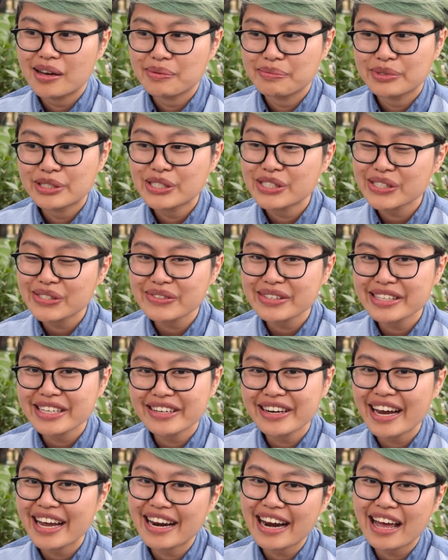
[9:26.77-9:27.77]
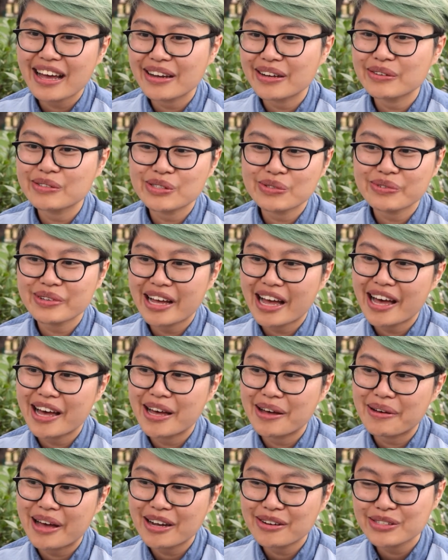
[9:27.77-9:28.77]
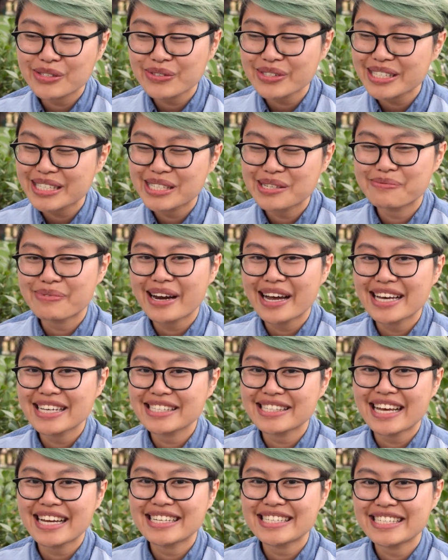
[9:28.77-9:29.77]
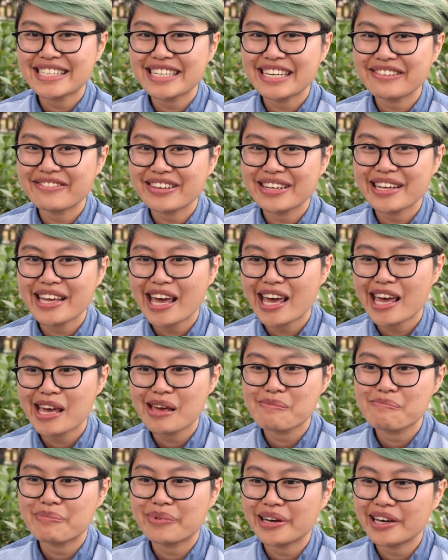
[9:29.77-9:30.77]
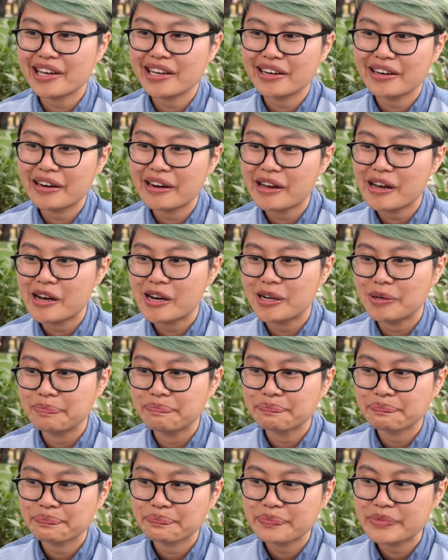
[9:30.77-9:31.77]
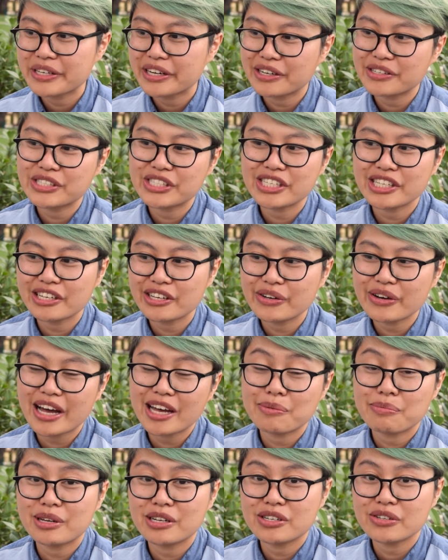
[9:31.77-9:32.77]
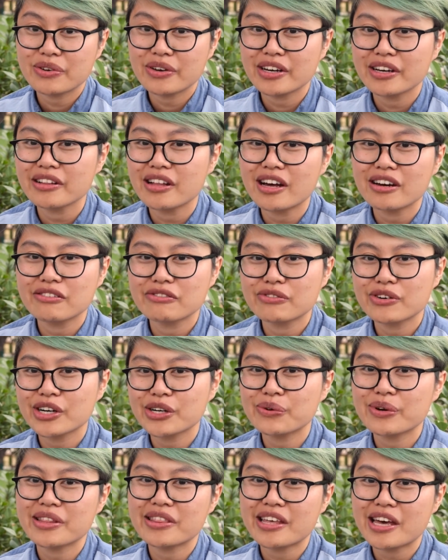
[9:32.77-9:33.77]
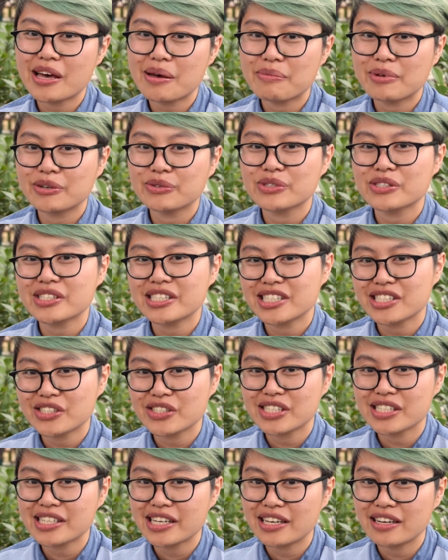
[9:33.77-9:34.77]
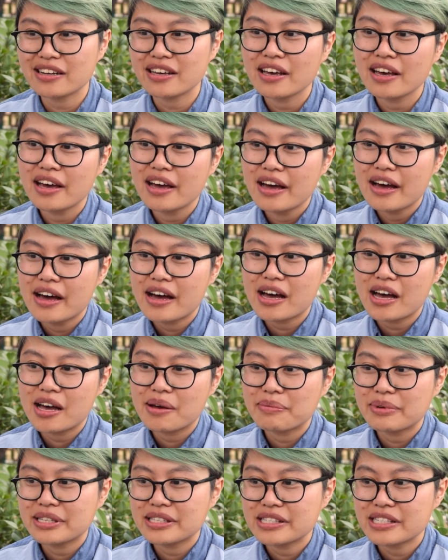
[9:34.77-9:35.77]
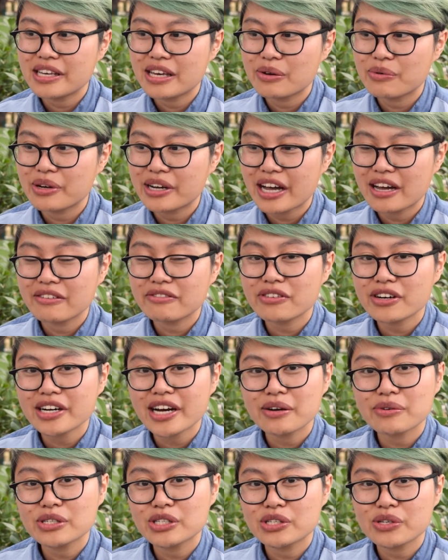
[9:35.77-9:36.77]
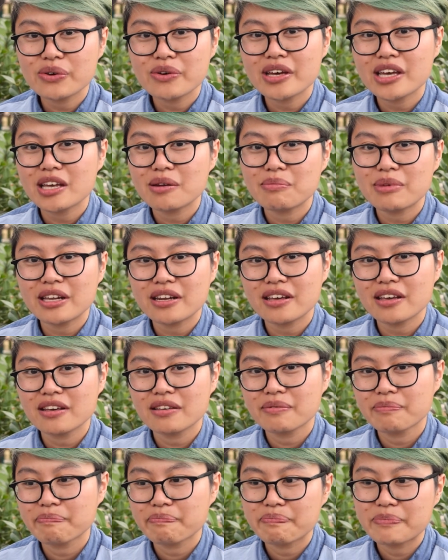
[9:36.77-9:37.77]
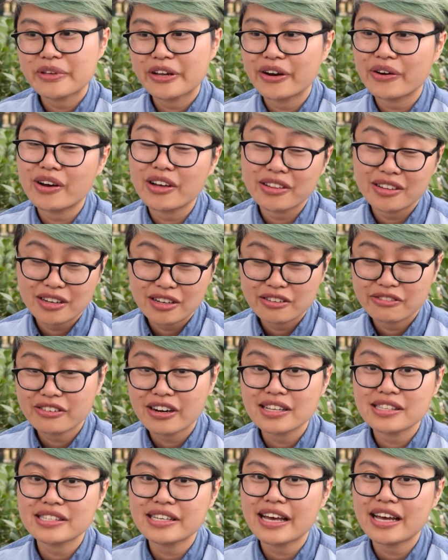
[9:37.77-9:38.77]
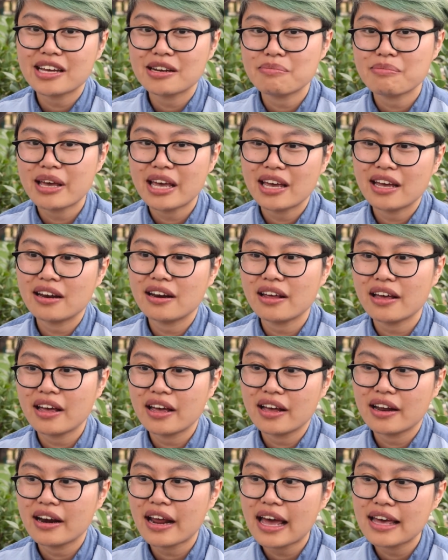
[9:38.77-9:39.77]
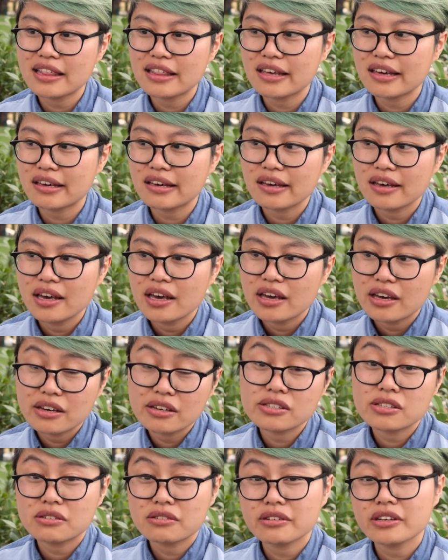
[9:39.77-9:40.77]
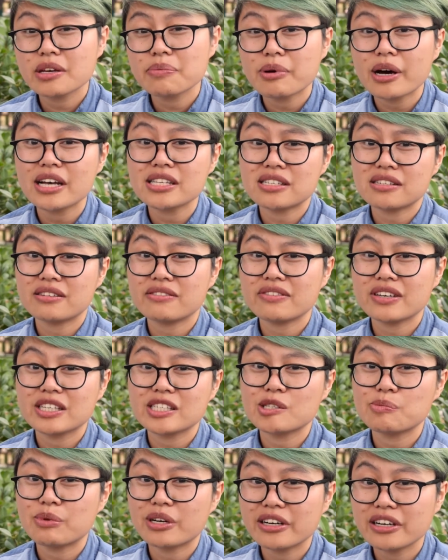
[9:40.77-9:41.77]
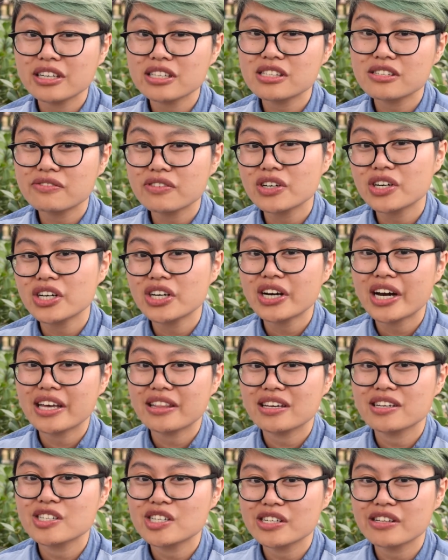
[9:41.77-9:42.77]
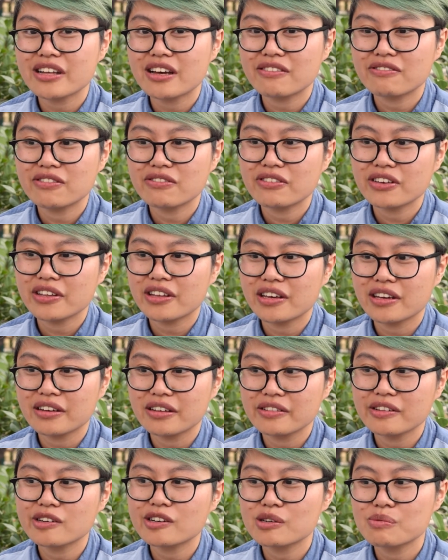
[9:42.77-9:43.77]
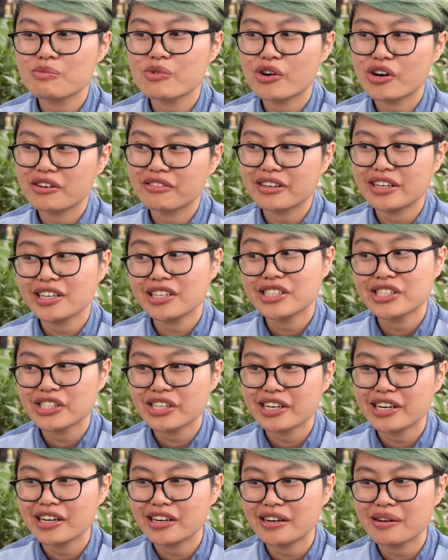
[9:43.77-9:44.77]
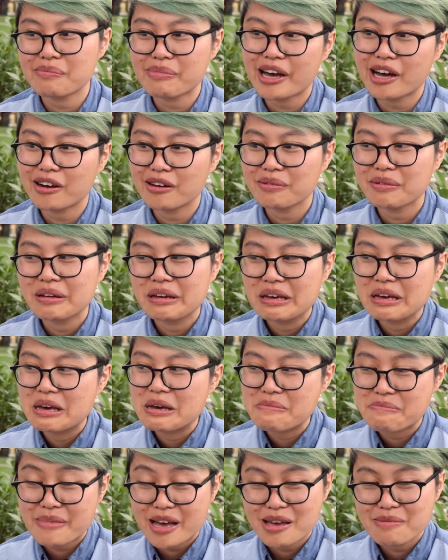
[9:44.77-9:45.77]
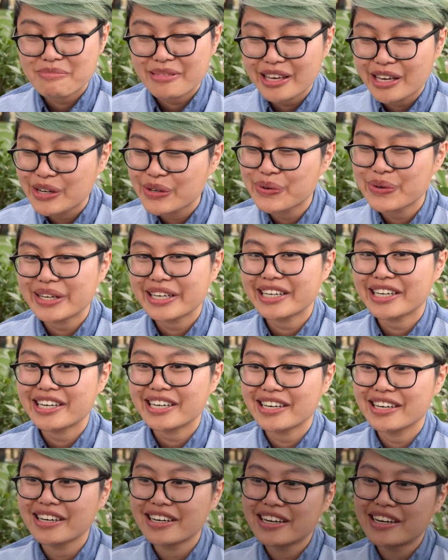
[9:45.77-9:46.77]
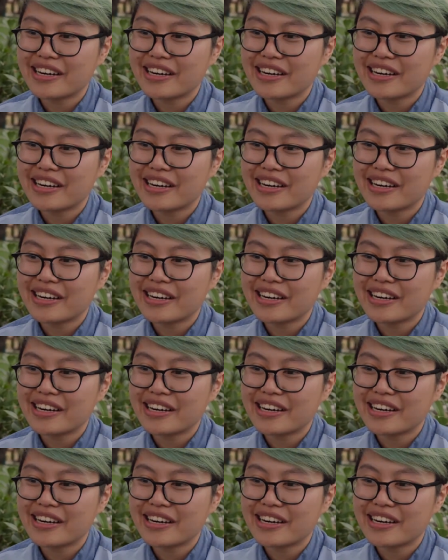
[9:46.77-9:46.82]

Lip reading: which is really great. I was really surprised that she even came, but she knew I'd been doing a lot of work with them and was interested in seeing what kind of work I was doing and meeting all the new friends I had made. And I think it was a really positive experience for her. I think she actually left feeling a little more reassured about my being queer.